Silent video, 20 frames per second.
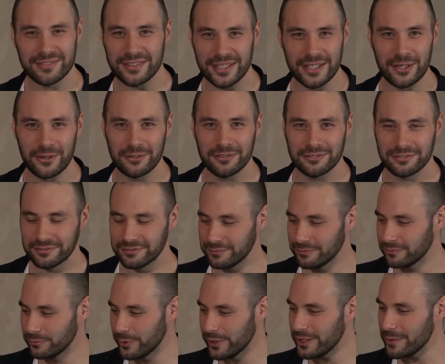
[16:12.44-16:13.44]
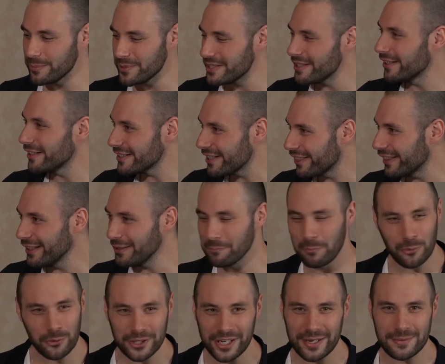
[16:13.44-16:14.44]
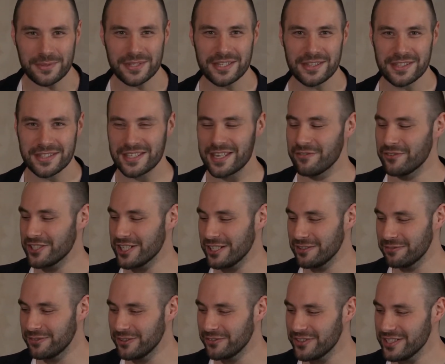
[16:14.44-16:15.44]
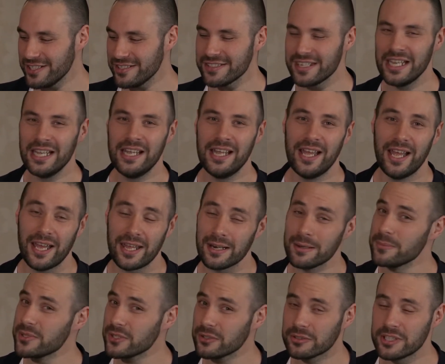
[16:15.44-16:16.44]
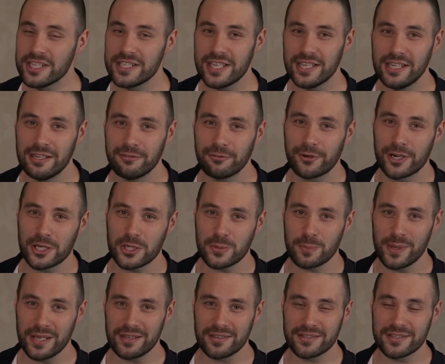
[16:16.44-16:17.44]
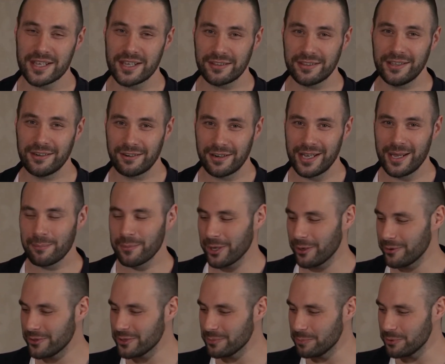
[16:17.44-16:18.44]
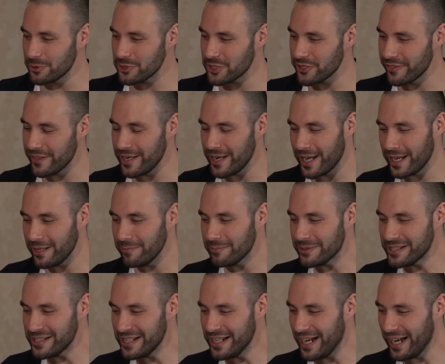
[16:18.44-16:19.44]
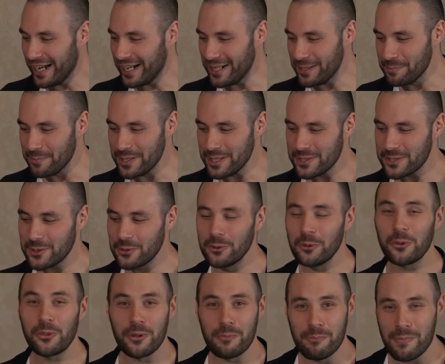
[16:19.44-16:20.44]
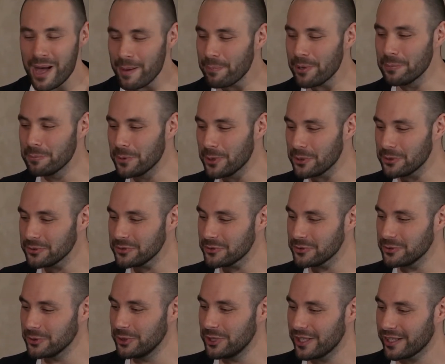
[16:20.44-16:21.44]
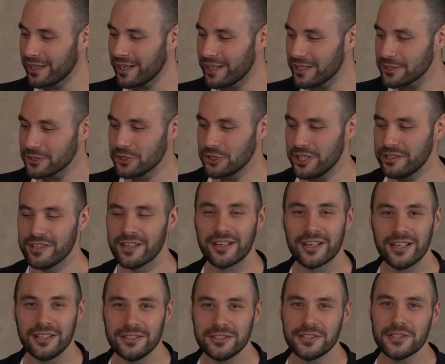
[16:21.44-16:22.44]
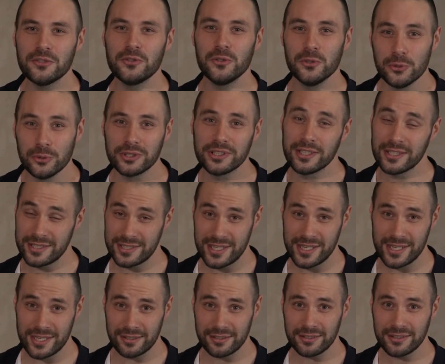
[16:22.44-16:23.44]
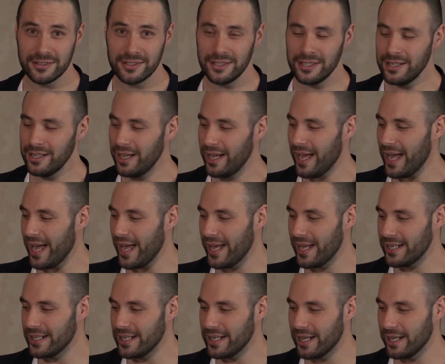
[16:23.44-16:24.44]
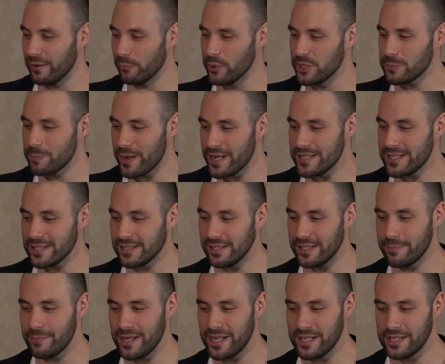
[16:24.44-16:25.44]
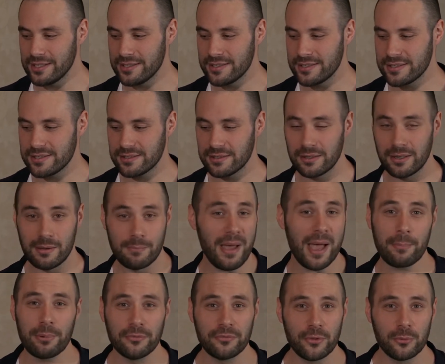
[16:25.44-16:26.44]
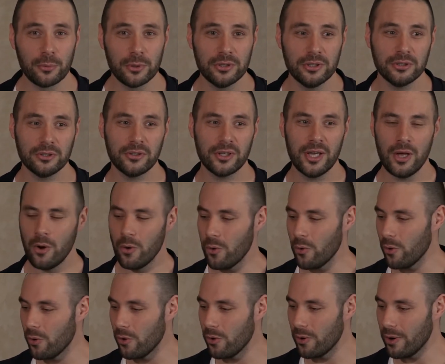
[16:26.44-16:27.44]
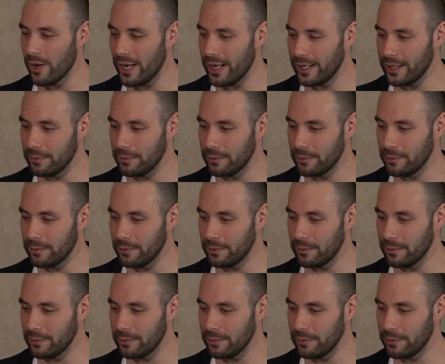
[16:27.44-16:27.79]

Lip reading: you know, really bizarre to think, board games in the 1750s. And I'm sorry to any French speakers out there, I am going to butcher the name. But it's called the Mappemonde ou la carte générale de toute la terre, and which basically means a map of the world or